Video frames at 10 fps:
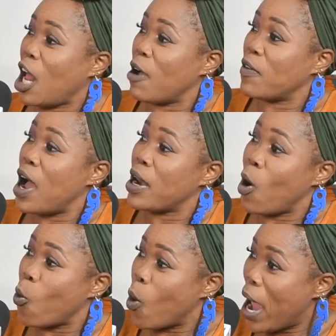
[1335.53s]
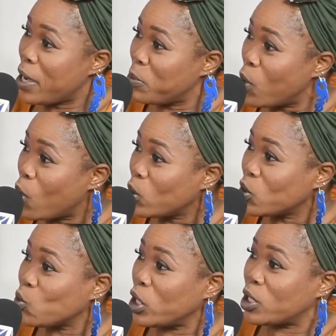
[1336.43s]
having a white
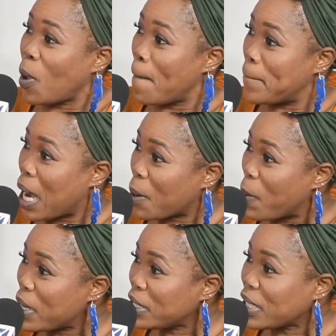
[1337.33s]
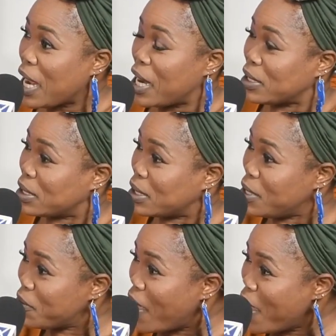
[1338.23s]
blouse with some black panties and a
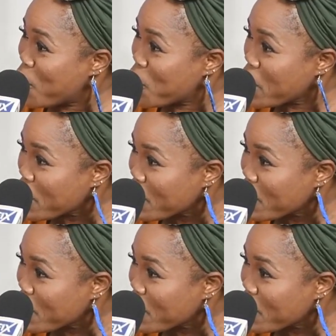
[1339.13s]
silver earring.